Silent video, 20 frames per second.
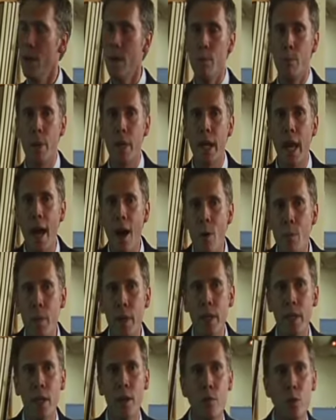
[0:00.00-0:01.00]
But how
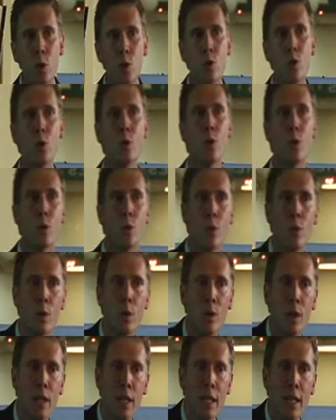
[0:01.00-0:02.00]
many of you knew
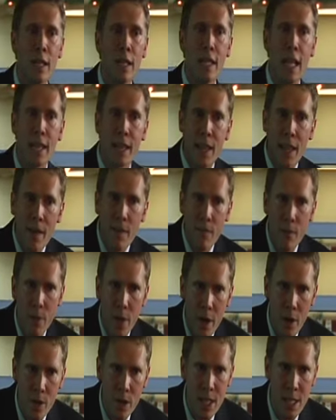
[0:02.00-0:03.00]
that that
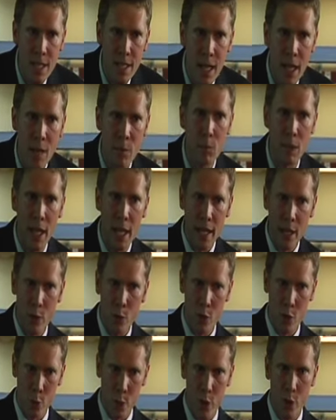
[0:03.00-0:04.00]
very same
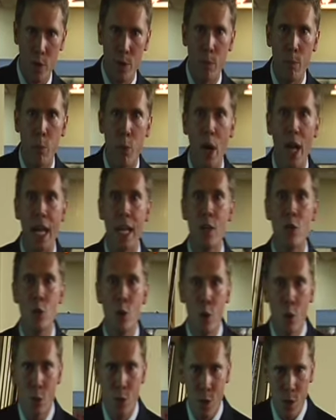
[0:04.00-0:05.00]
language which the brain
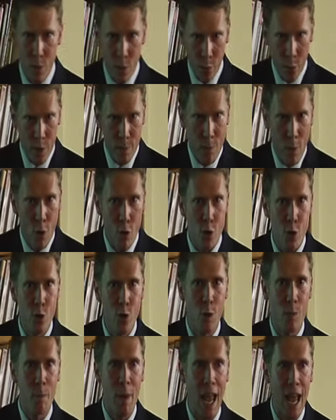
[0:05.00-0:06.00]
uses for
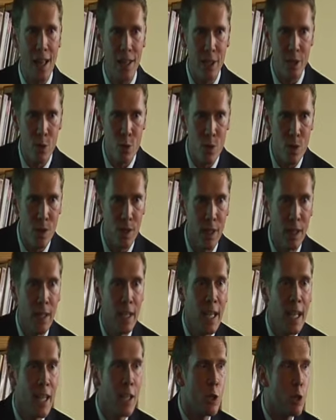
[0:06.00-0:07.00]
emotional balance,
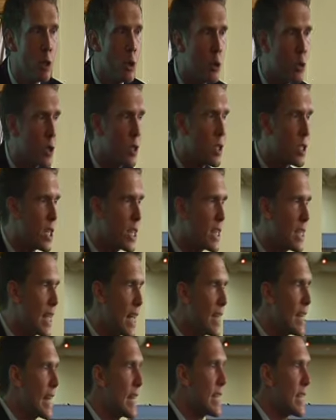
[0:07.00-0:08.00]
it uses to
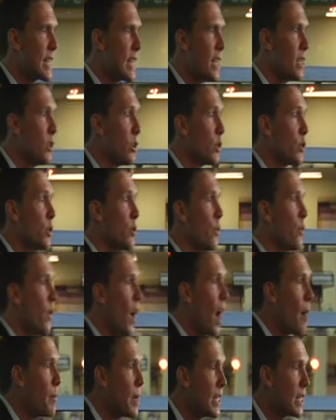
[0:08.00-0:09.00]
send a signal to
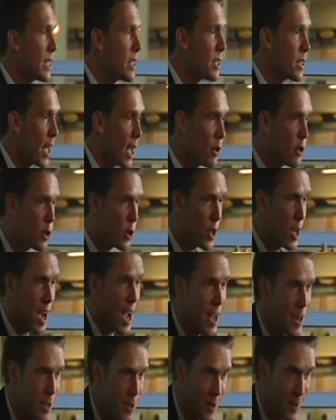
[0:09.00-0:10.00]
vomit inside your
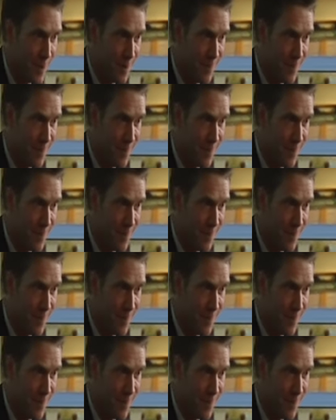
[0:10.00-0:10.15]
gut?